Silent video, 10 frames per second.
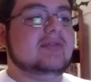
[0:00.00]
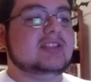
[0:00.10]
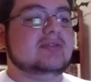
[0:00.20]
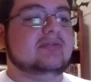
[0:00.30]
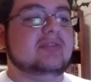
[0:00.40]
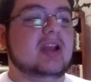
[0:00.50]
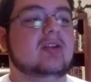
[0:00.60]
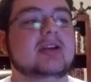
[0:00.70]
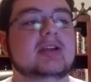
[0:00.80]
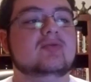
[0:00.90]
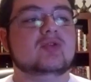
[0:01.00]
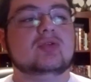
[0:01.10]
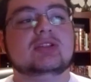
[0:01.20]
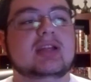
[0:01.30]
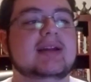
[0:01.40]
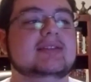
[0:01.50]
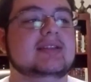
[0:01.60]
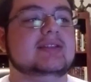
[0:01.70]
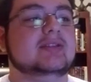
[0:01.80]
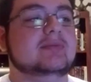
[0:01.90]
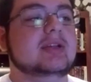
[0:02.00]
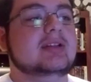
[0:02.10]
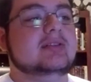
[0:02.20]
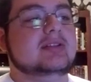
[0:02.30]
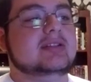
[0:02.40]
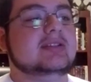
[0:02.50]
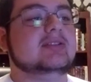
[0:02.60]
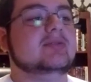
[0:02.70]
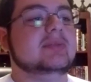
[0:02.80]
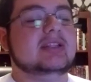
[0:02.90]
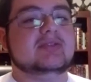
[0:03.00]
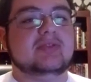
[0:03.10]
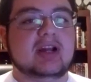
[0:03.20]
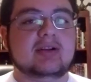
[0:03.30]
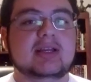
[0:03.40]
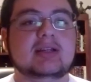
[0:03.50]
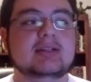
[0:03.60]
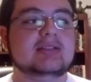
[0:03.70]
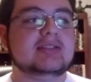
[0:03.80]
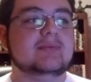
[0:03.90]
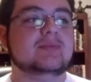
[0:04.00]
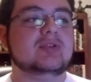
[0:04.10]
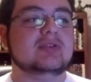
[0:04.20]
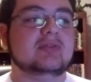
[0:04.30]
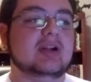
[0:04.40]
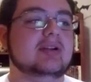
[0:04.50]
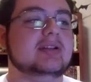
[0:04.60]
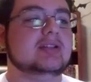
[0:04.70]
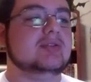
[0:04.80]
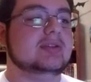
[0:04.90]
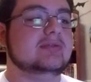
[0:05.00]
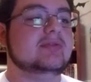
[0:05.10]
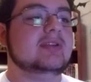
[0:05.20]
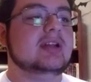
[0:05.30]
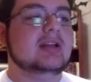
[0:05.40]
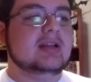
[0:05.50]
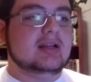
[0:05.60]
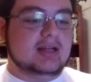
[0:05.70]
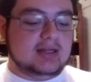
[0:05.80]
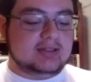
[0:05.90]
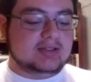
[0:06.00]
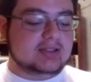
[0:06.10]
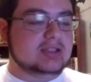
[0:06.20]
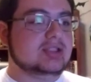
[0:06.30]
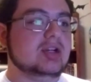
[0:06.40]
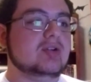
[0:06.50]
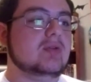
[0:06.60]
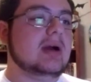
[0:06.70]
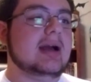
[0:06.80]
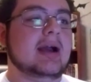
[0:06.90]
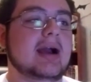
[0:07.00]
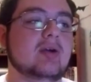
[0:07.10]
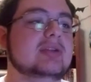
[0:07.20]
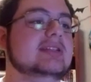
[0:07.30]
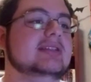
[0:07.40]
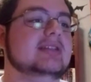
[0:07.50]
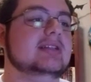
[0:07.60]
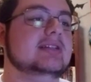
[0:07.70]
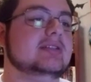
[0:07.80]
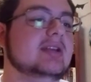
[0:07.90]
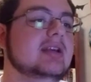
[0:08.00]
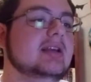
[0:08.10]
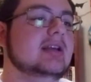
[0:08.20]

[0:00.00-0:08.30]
off, it's a very rules-light system. The system is very simple and very intuitive. Just to show how easy it is,